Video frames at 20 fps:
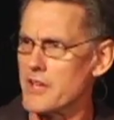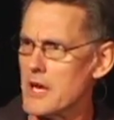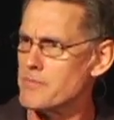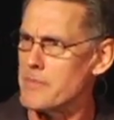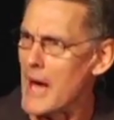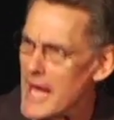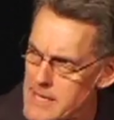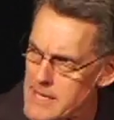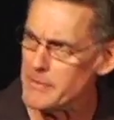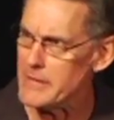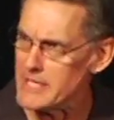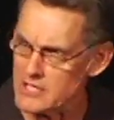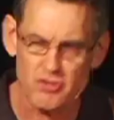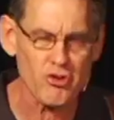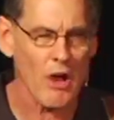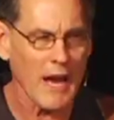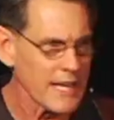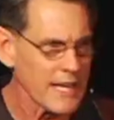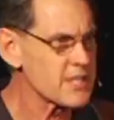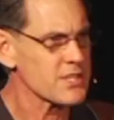their baby and
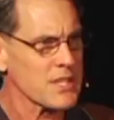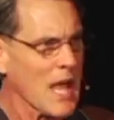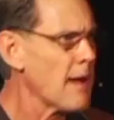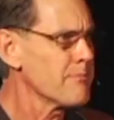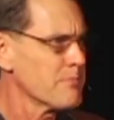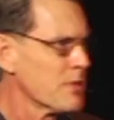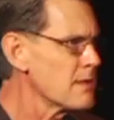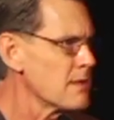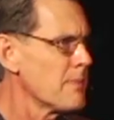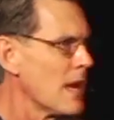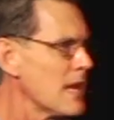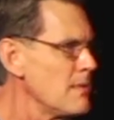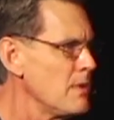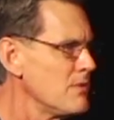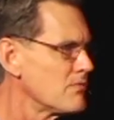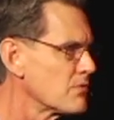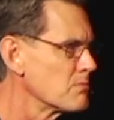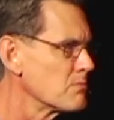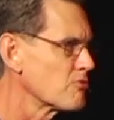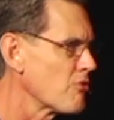trying to stop their
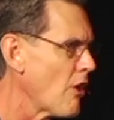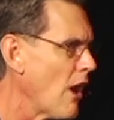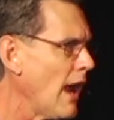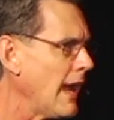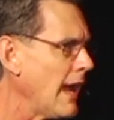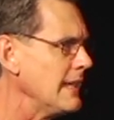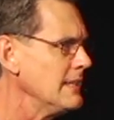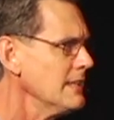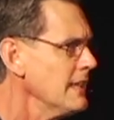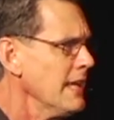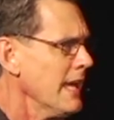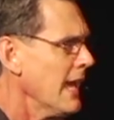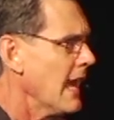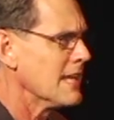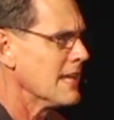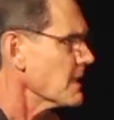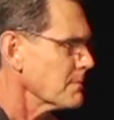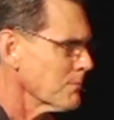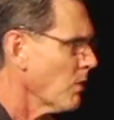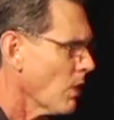baby from crying.
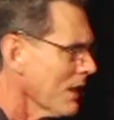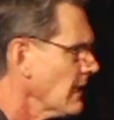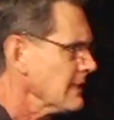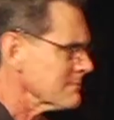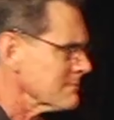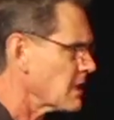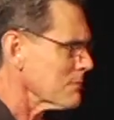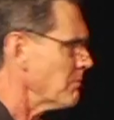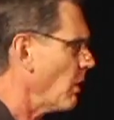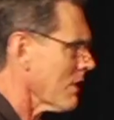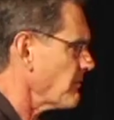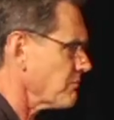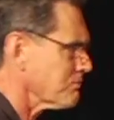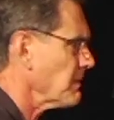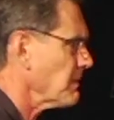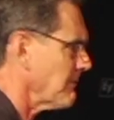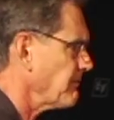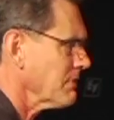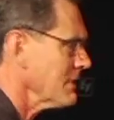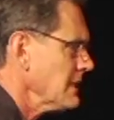And the more
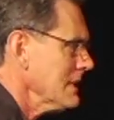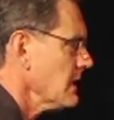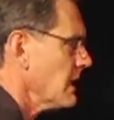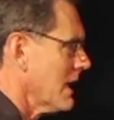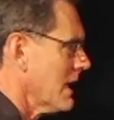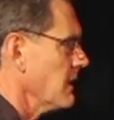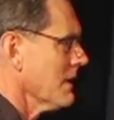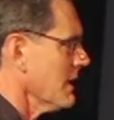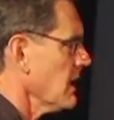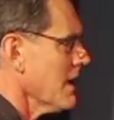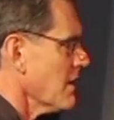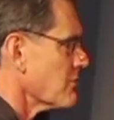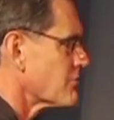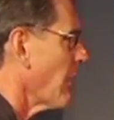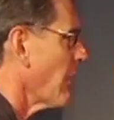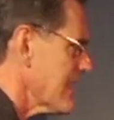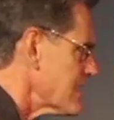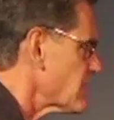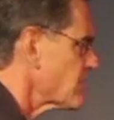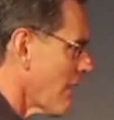
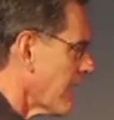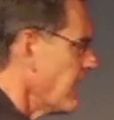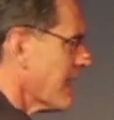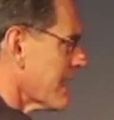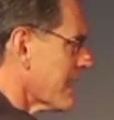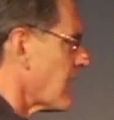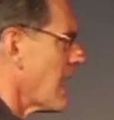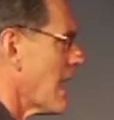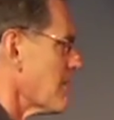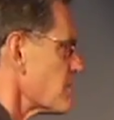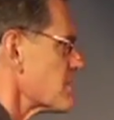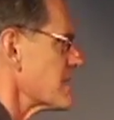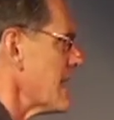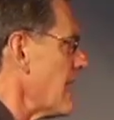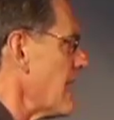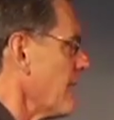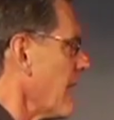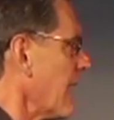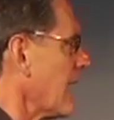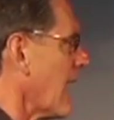frustrated and
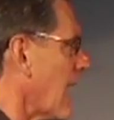upset they